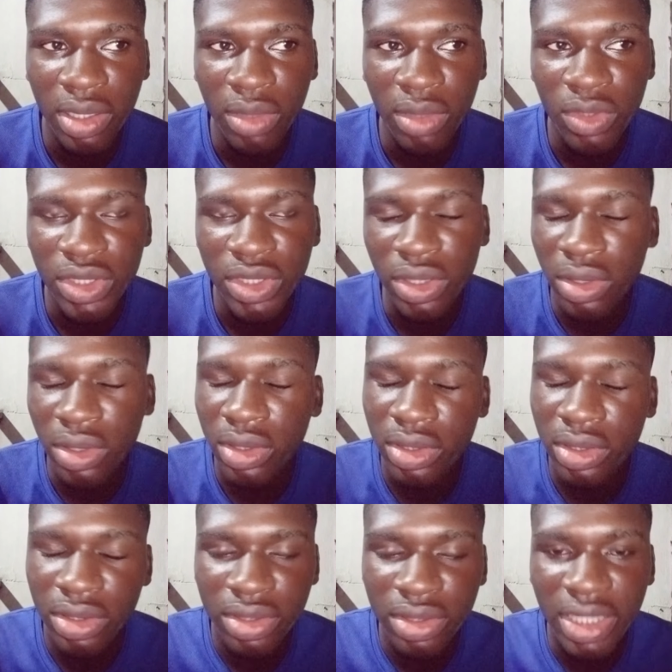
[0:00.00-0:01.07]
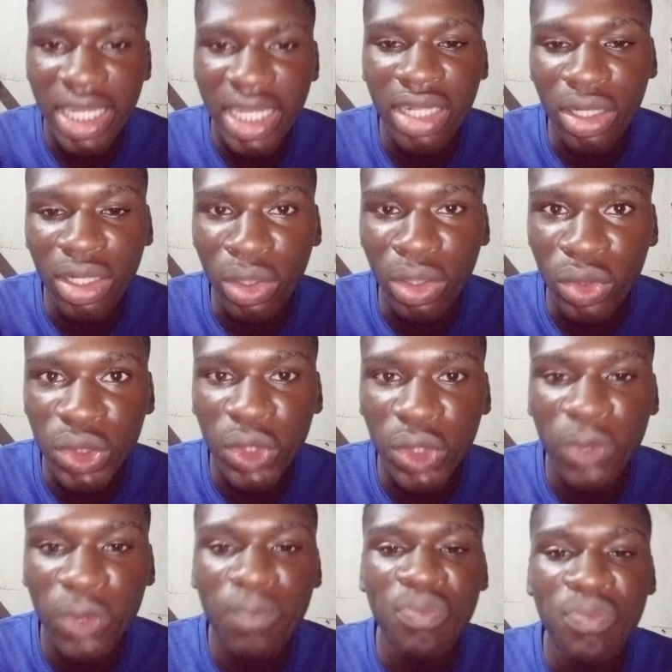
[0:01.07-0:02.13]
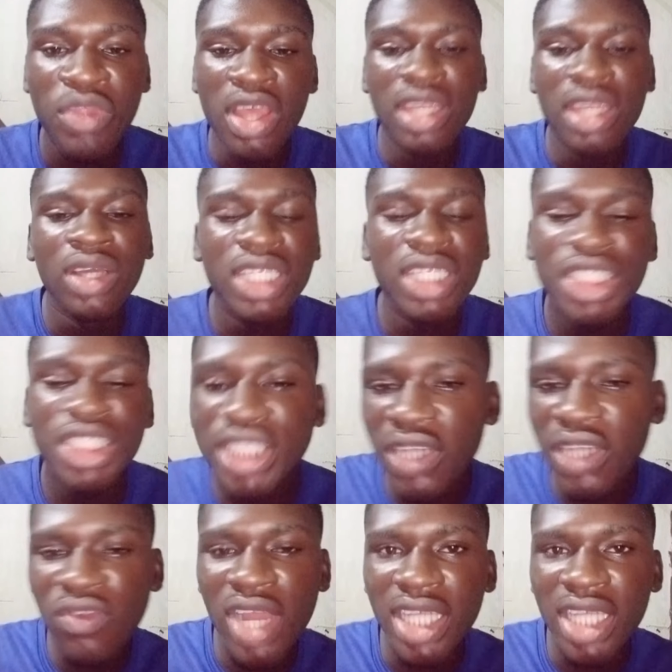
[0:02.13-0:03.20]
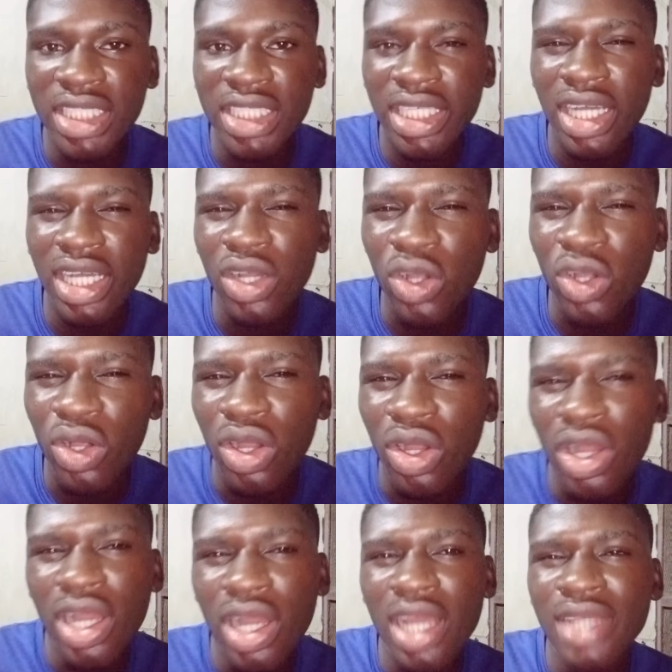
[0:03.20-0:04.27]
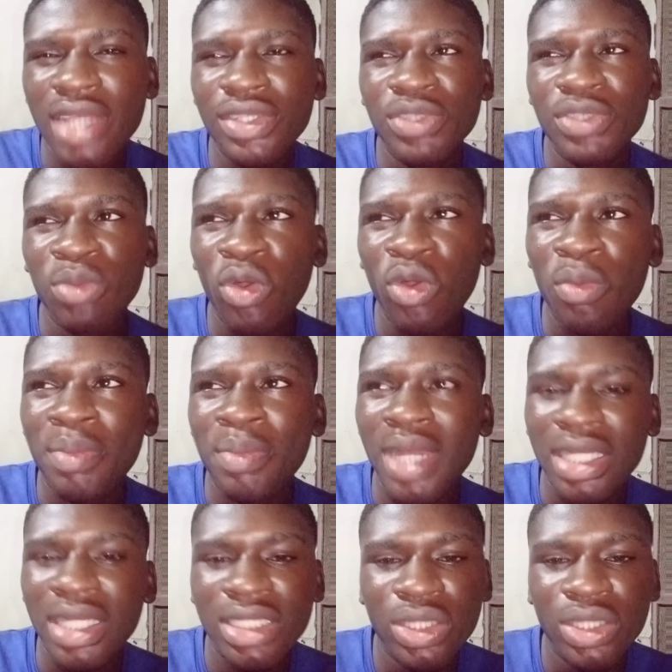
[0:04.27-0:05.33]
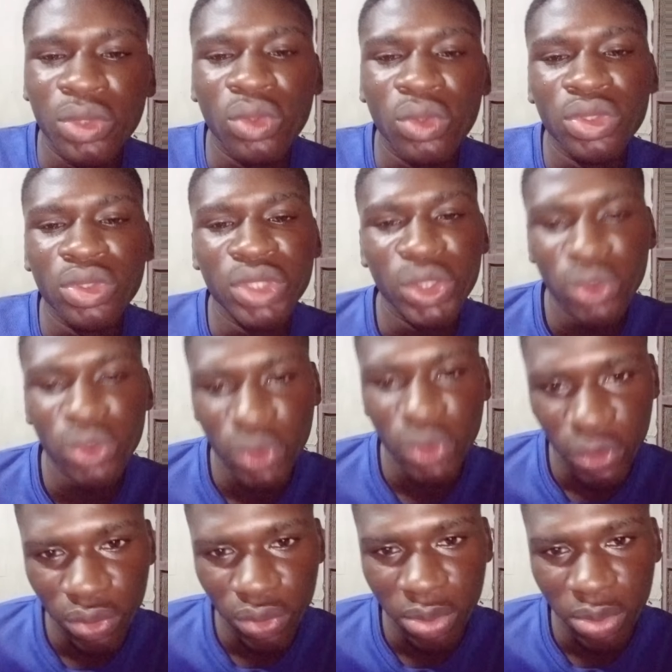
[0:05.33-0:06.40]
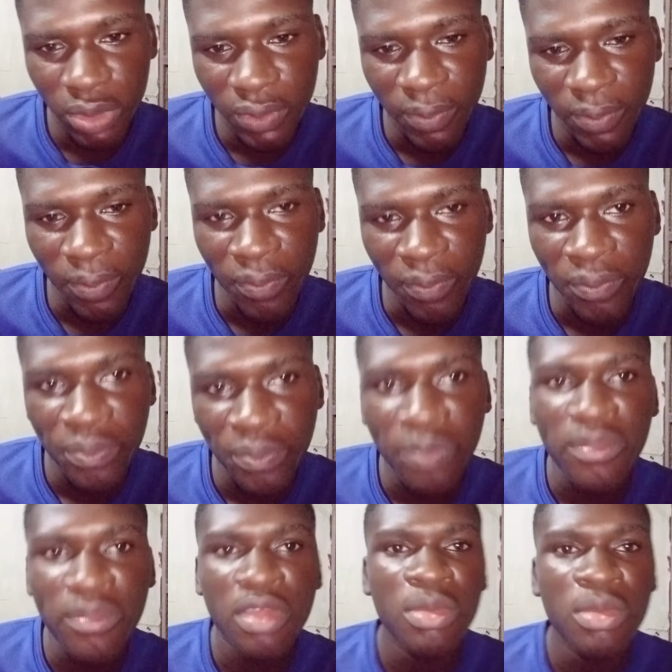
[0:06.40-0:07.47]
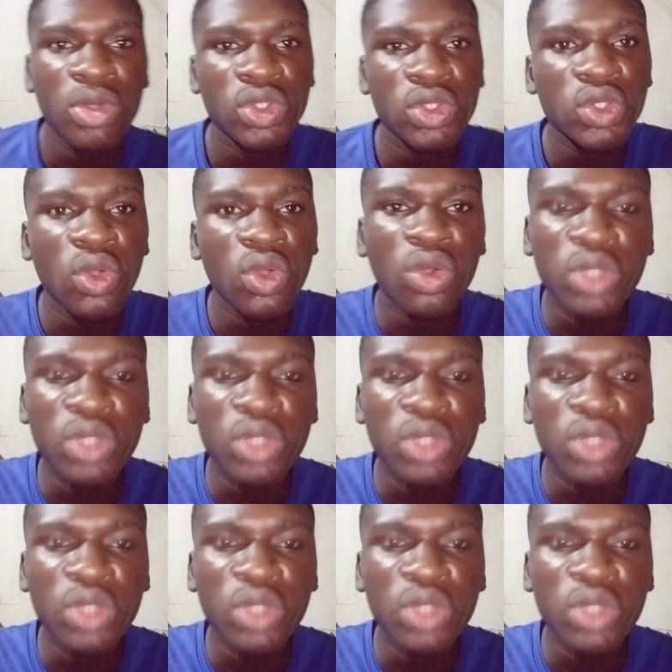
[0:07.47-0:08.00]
what's it called, enclosure. Now the shelf idea is more practical on YouTube, because on